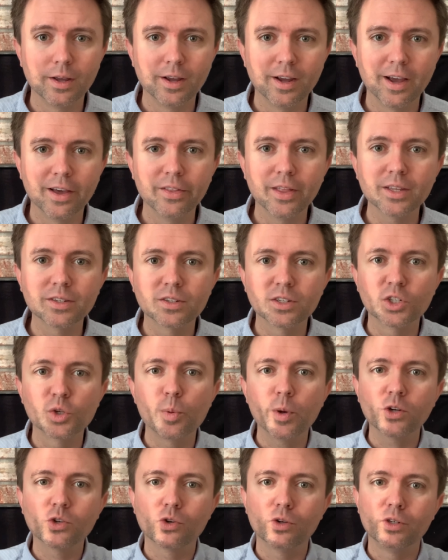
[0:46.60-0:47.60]
And that's
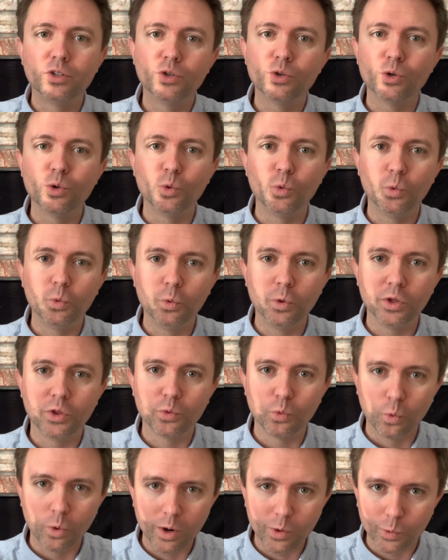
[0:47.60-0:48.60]
especially true with
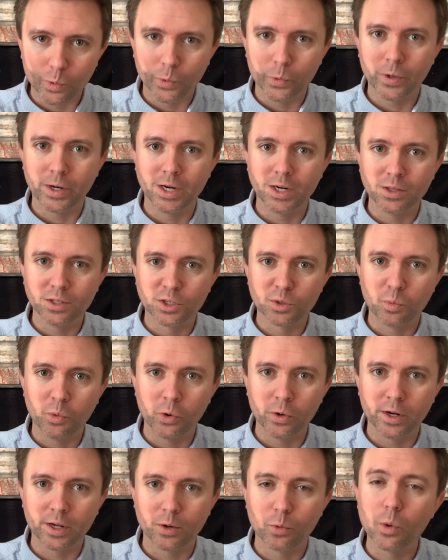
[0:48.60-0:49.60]
what we're reading this
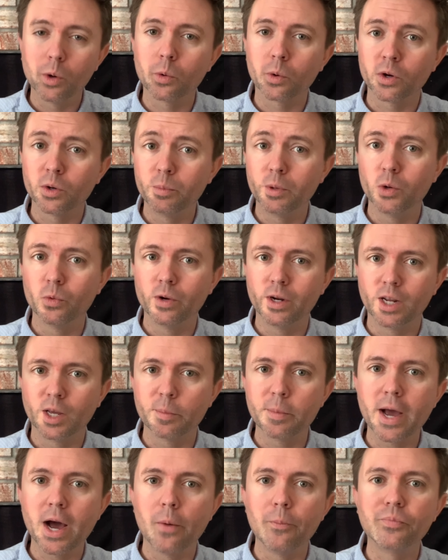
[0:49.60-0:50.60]
morning, what we're going to be reading
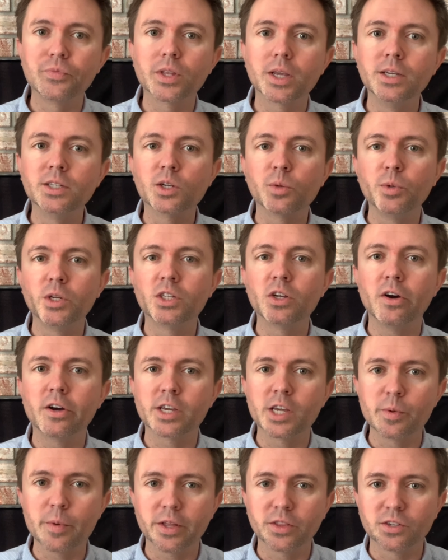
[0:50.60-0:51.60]
about. He's going to be
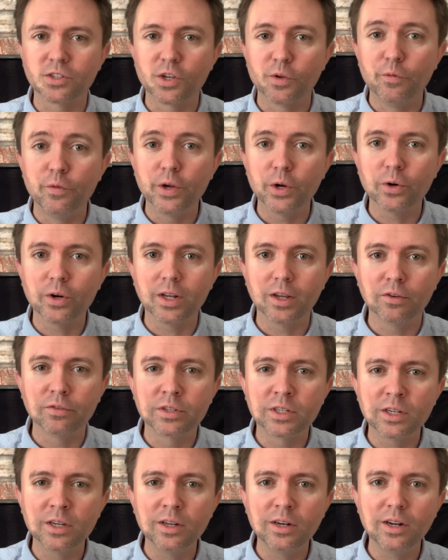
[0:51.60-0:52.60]
talking about the severity of
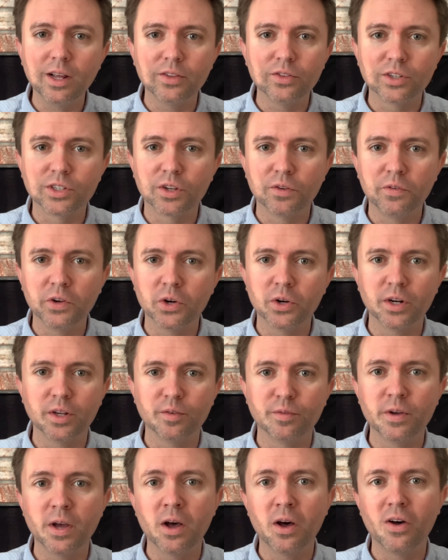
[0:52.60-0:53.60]
sin and the severity of
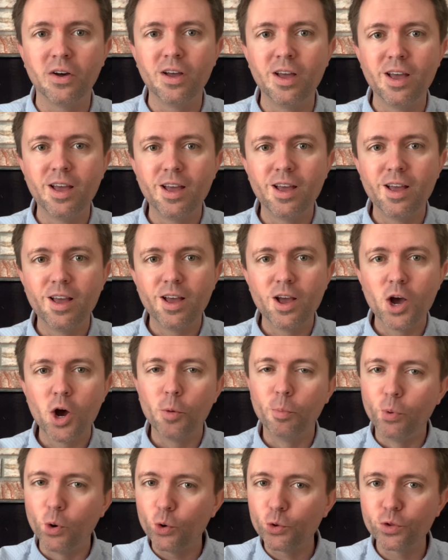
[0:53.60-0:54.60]
hell,
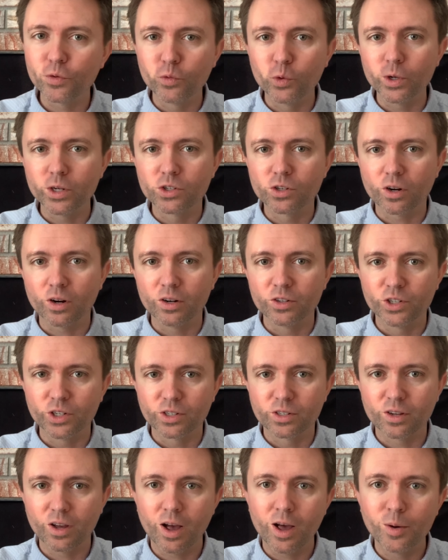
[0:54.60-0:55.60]
both of which are
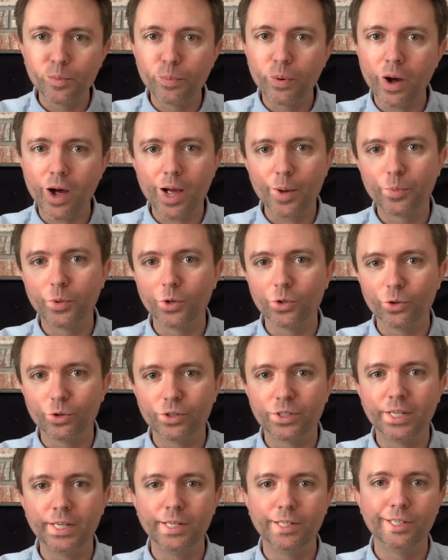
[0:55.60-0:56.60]
just unpopular
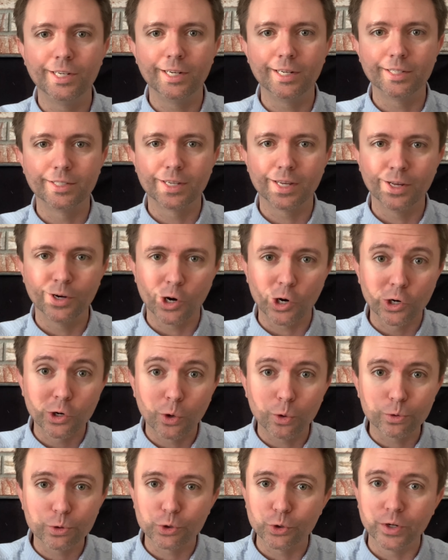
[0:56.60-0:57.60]
teachings in our
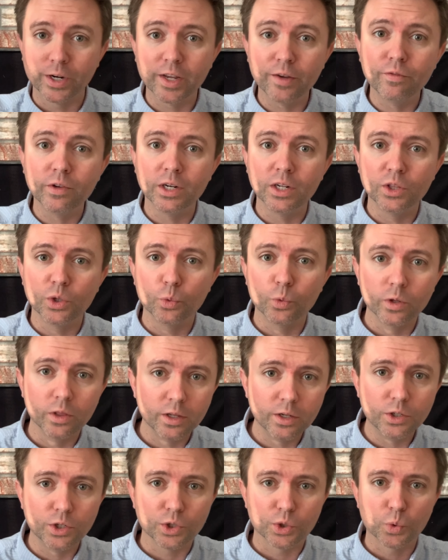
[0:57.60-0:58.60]
culture and even in the
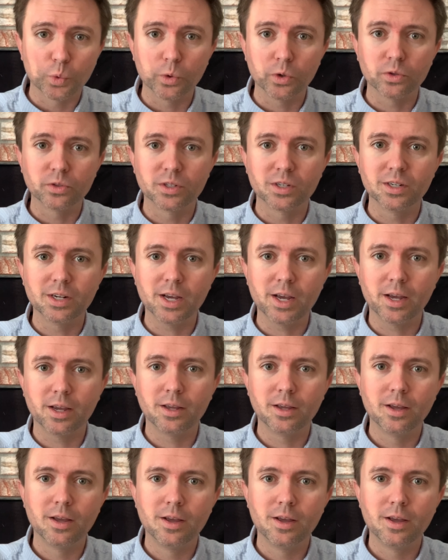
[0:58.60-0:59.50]
religious world today.